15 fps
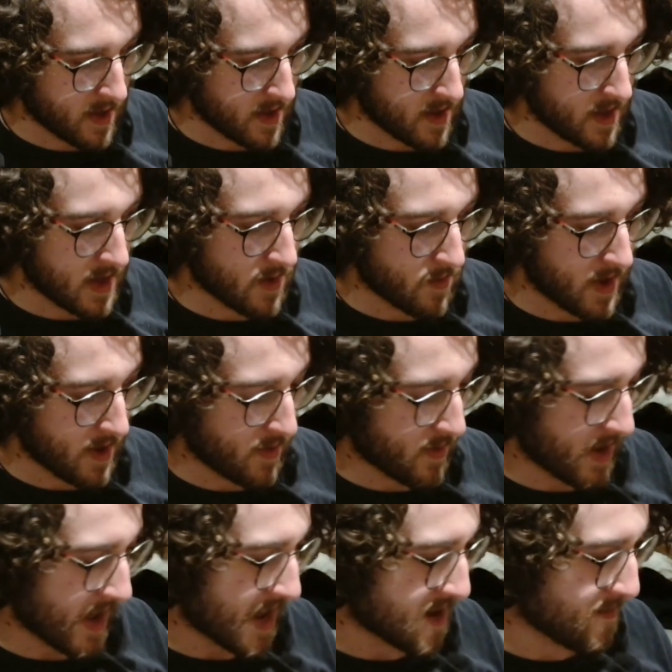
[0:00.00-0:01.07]
yeah, we
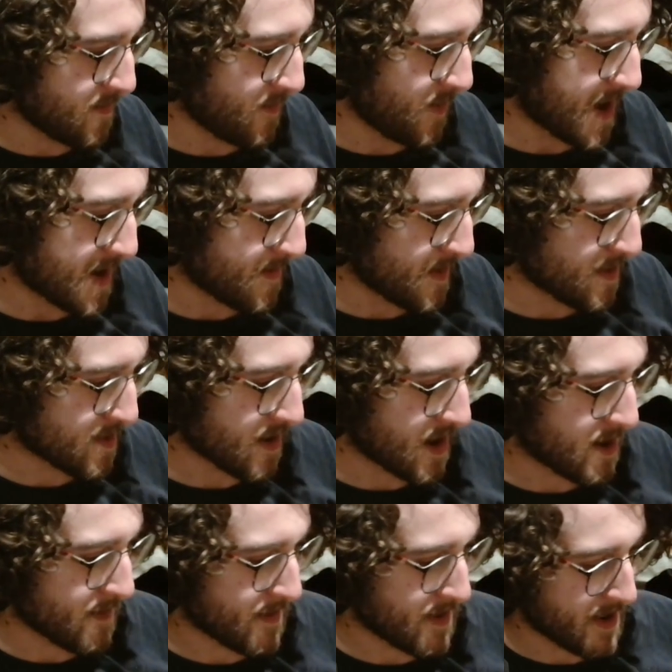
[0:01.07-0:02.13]
had him inside
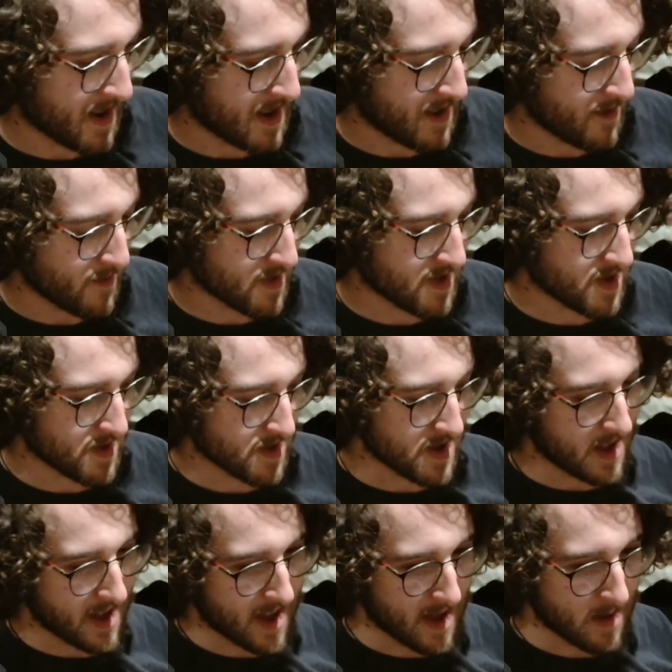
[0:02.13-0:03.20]
overnight, and he was just an
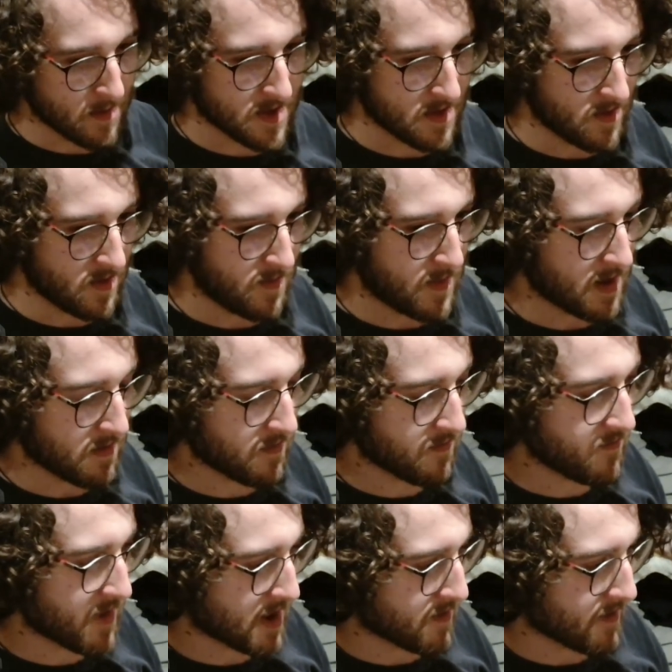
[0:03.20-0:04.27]
absolute mess,
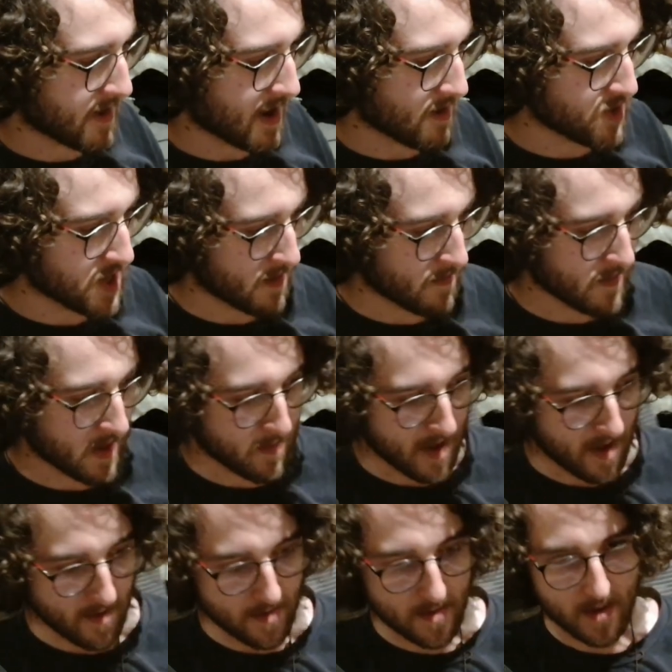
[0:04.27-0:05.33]
running around, jumping,
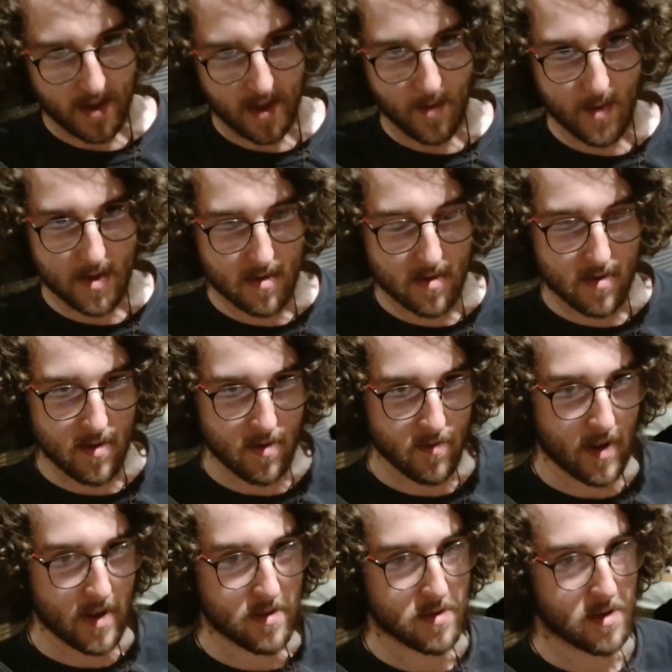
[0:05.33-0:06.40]
pouncing. He went stir
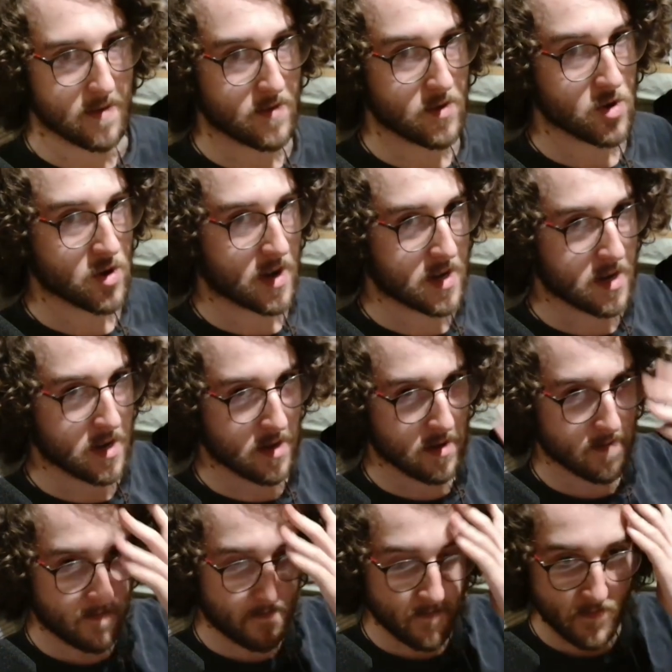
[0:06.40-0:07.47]
crazy if you tried
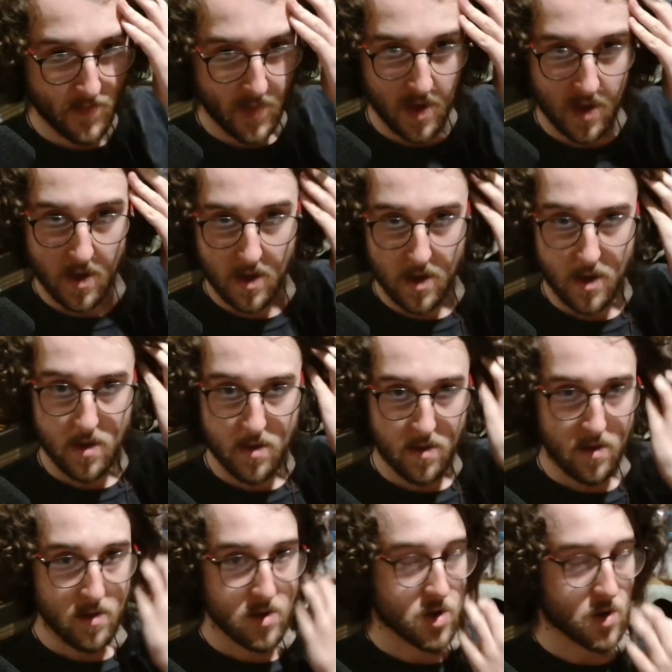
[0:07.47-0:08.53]

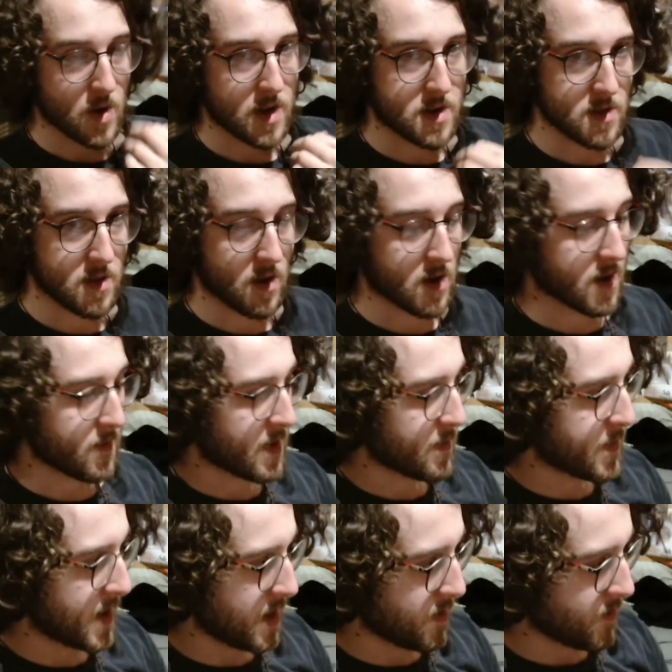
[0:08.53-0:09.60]
to lock him up
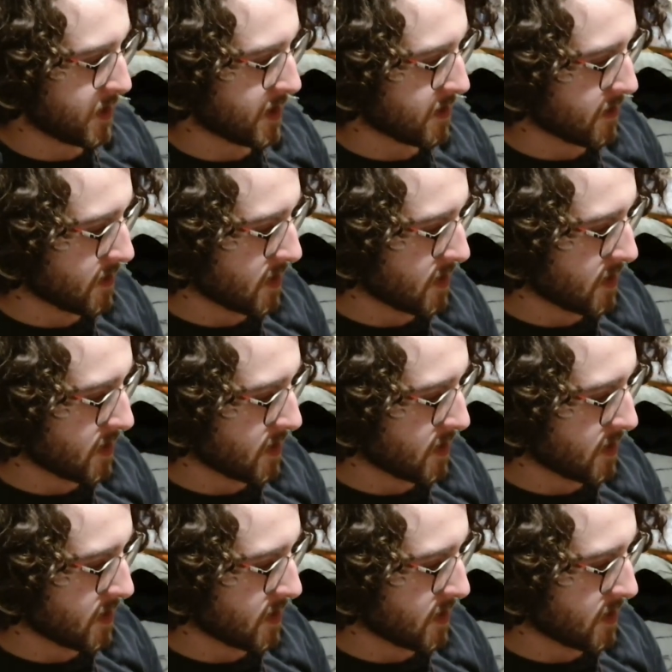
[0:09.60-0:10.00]
anywhere.